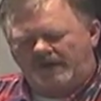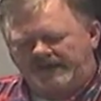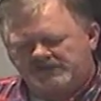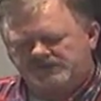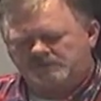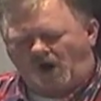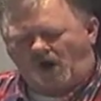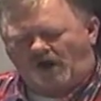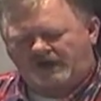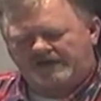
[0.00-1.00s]
his
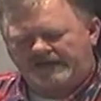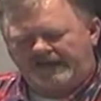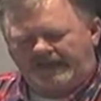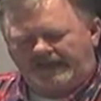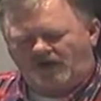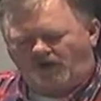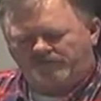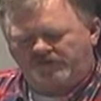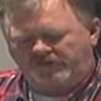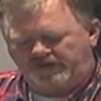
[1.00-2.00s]
mark, and
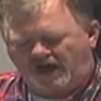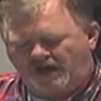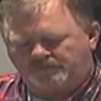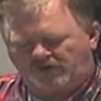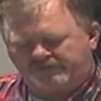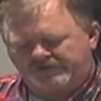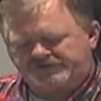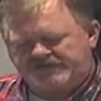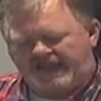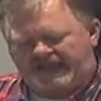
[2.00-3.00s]
over the number of
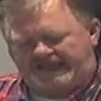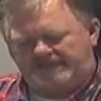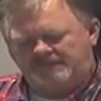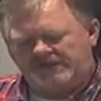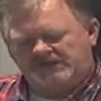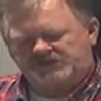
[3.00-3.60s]
his name,